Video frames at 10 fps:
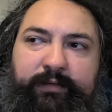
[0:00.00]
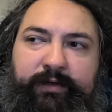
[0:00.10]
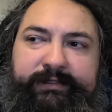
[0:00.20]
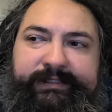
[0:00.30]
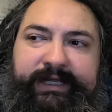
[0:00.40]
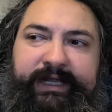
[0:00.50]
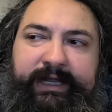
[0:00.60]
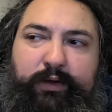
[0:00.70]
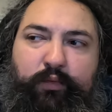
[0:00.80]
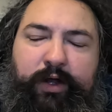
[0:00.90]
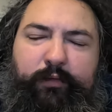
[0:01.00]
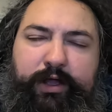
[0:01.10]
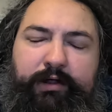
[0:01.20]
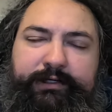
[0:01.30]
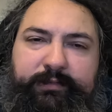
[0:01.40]
we'll see where
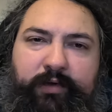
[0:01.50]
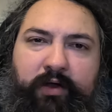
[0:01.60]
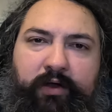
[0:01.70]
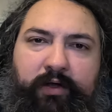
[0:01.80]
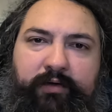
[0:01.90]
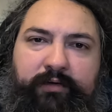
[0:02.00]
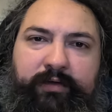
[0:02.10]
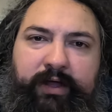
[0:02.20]
we are tomorrow.